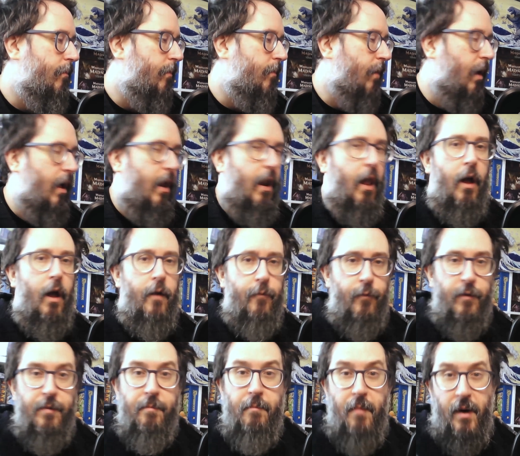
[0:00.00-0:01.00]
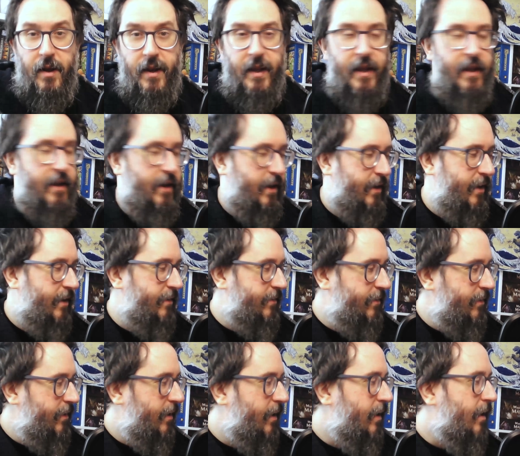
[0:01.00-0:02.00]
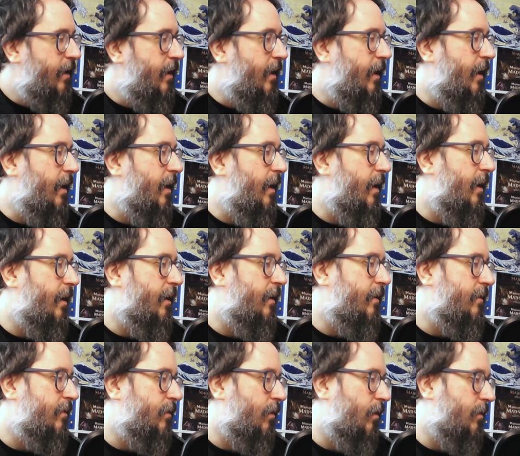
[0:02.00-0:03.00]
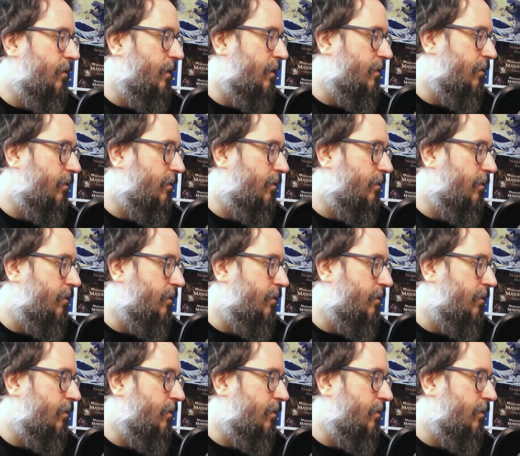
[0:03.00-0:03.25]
alive with money, I guess. So it's